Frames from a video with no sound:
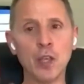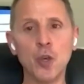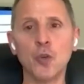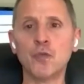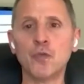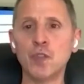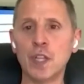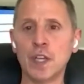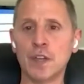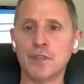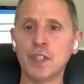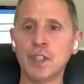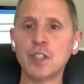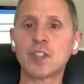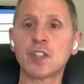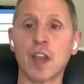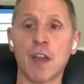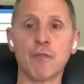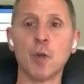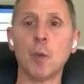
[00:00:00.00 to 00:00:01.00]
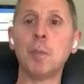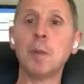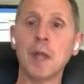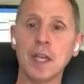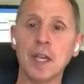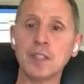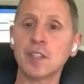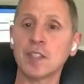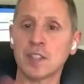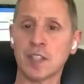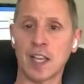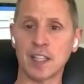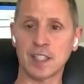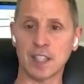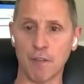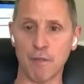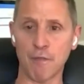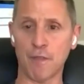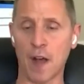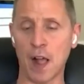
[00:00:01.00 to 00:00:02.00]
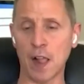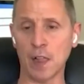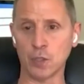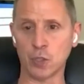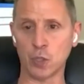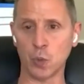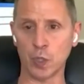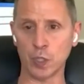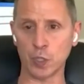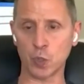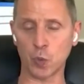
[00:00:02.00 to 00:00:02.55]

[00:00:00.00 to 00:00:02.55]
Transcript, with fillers: You've lived in several places as I've followed you